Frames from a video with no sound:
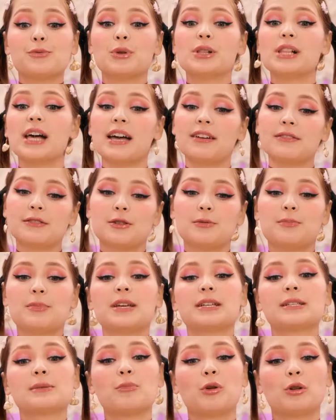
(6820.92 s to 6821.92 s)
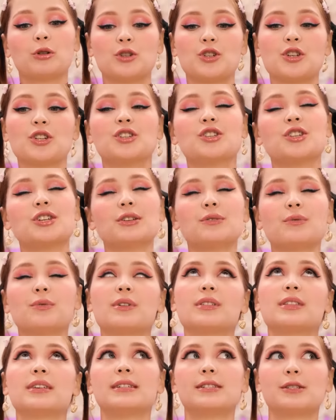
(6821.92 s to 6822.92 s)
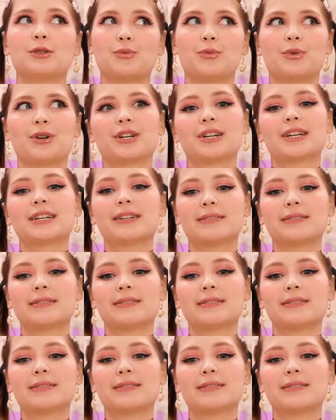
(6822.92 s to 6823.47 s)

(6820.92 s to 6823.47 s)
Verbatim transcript: It'll have to be a small cheat sheet for this to work.